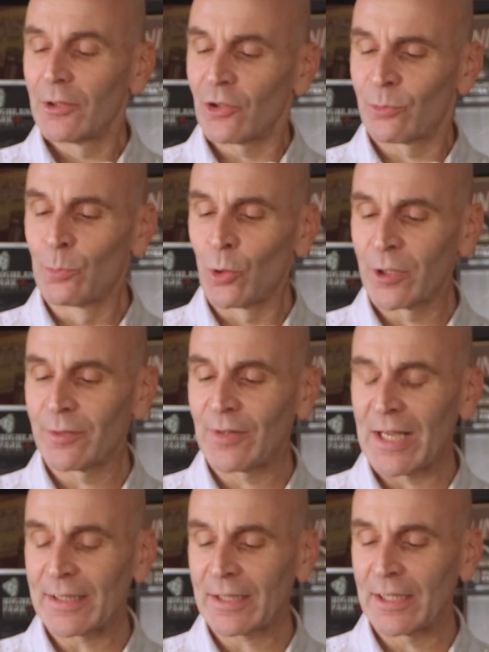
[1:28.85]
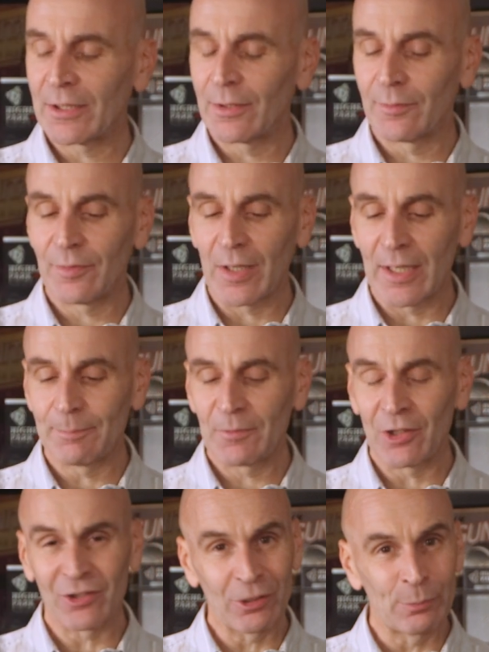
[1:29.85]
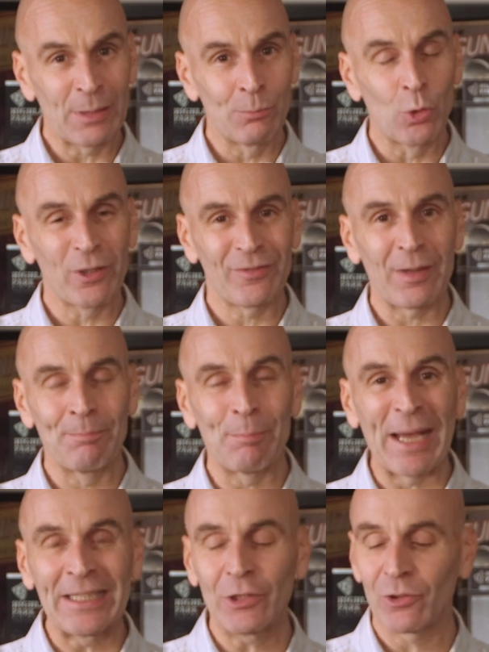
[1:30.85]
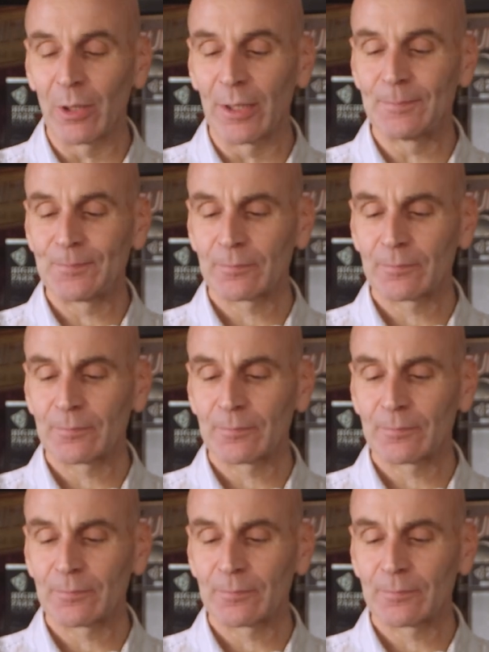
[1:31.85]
There's more of that kind of, there's a little bit more of a bite to it.